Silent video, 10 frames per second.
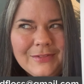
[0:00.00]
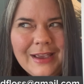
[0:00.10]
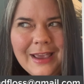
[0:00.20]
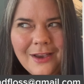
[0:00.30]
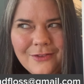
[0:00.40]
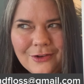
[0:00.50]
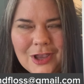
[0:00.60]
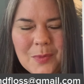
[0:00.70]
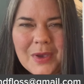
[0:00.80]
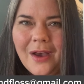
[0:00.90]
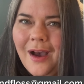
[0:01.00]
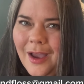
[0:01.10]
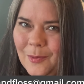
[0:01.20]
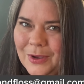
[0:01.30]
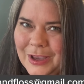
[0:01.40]
I have your email.
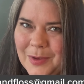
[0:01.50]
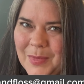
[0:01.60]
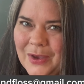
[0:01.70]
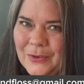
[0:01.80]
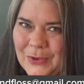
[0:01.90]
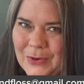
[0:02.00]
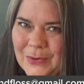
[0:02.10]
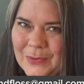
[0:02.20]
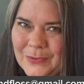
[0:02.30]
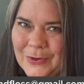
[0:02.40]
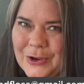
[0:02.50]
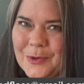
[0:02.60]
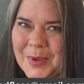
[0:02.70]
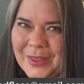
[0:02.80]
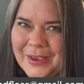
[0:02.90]
I will email you for
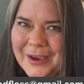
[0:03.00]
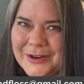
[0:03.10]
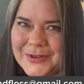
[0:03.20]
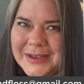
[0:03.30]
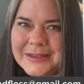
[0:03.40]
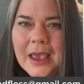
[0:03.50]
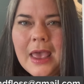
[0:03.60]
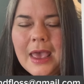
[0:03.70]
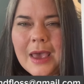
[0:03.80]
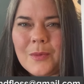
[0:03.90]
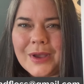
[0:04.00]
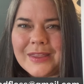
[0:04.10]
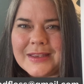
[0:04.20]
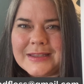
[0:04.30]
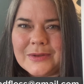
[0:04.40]
your mailing address and we'll
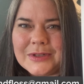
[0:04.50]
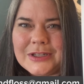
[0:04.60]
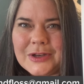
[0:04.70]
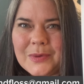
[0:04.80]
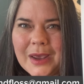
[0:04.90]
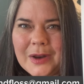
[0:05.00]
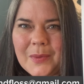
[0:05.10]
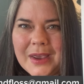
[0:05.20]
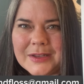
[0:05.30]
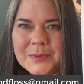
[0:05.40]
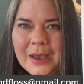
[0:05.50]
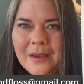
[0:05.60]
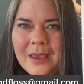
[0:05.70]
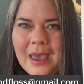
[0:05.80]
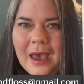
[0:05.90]
get this out to you right away as
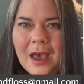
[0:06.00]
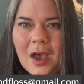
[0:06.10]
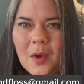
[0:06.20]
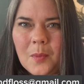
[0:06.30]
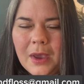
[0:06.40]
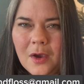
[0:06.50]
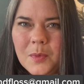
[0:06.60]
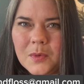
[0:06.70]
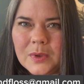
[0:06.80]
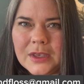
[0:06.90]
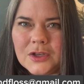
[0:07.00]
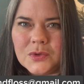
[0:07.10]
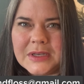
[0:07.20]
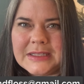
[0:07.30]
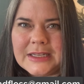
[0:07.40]
well. I hope you really
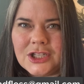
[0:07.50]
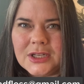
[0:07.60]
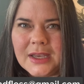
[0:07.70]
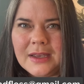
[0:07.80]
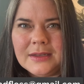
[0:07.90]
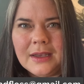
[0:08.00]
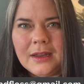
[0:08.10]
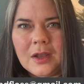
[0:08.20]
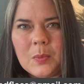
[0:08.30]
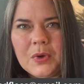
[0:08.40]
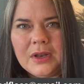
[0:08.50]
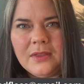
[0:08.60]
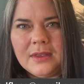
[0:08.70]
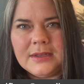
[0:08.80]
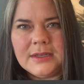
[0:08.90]
enjoy stitching it, and I'll put
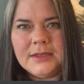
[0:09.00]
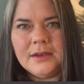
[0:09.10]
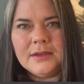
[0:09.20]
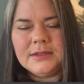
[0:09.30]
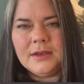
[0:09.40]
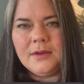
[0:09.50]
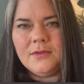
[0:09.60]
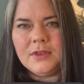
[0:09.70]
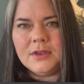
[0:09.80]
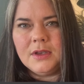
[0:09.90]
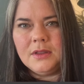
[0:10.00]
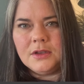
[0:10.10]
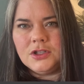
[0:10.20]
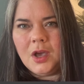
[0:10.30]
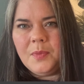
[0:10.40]
in the details of the
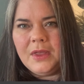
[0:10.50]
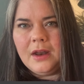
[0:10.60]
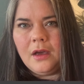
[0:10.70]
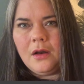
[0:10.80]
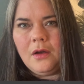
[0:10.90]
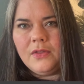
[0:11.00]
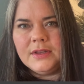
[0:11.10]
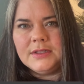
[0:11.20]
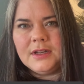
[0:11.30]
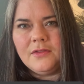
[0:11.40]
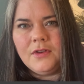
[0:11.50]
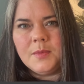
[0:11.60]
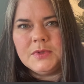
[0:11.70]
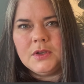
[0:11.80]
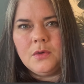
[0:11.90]
shop that I got all this stuff
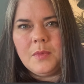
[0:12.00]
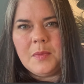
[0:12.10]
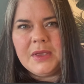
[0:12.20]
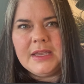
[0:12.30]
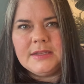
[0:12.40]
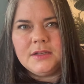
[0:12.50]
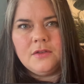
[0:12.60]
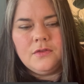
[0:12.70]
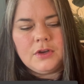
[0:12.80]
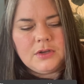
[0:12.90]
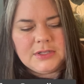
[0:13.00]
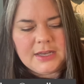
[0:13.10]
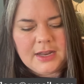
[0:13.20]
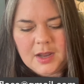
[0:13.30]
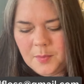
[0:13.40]
from, so it might be easier for you to
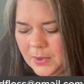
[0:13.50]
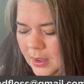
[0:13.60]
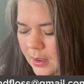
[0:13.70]
kit up.